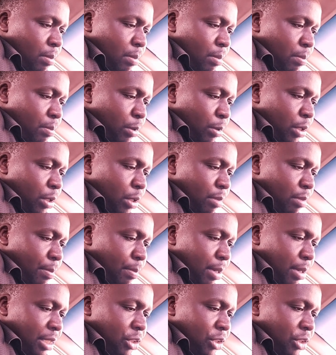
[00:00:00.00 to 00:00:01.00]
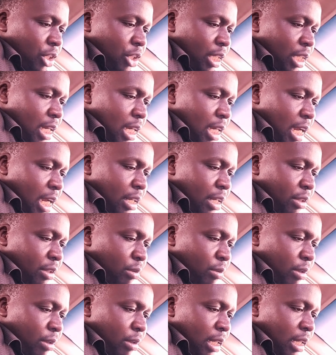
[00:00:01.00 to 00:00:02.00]
polymer battery and
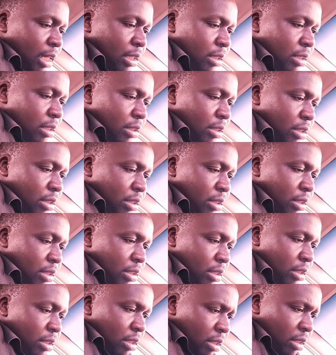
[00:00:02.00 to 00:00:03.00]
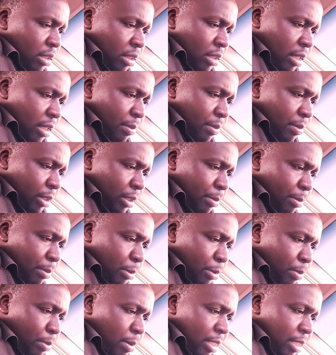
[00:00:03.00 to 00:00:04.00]
you the portable
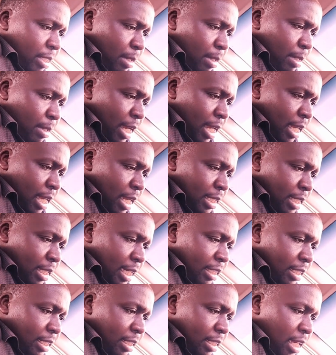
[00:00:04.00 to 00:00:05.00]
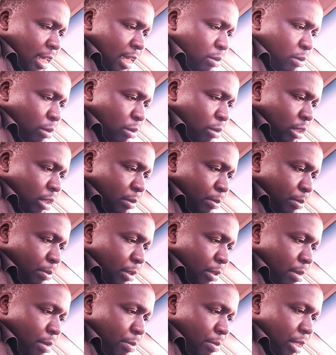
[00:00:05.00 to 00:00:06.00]
power supply selects high quality
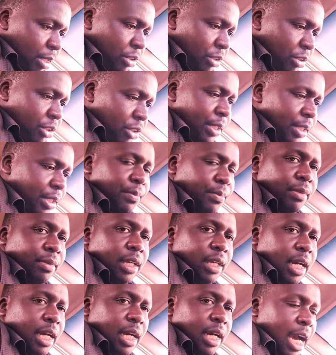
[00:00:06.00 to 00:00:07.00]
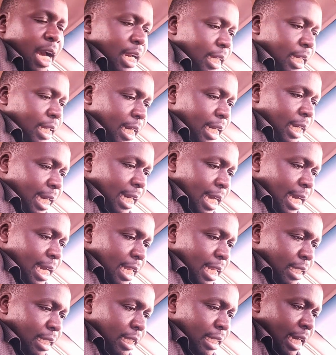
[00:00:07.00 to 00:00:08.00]
polymer battery and
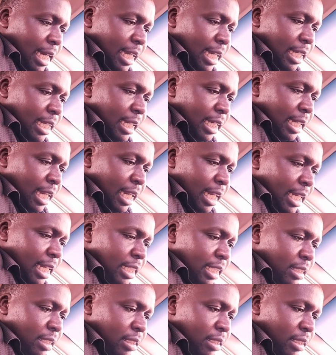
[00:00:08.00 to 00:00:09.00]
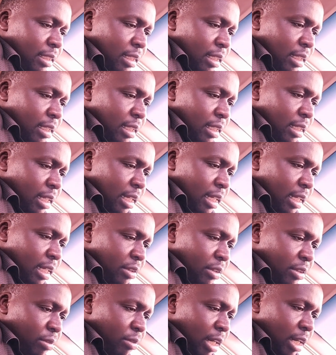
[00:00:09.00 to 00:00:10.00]
can can can it eh, and
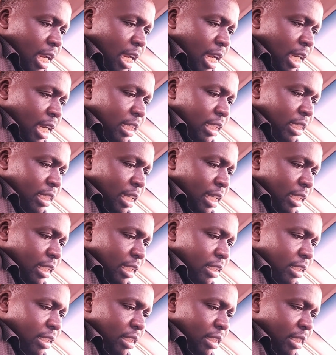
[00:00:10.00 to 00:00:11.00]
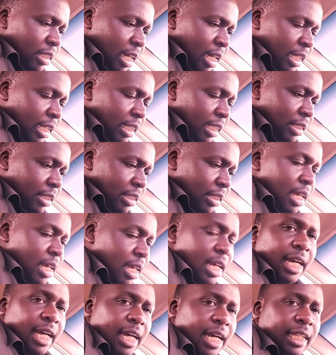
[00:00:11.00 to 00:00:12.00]
you can it at at ease
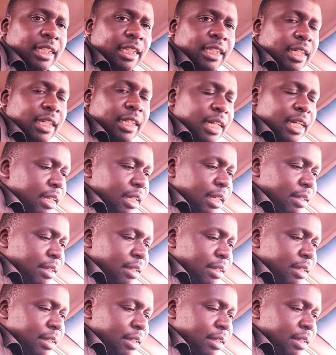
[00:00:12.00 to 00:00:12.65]
i think uh,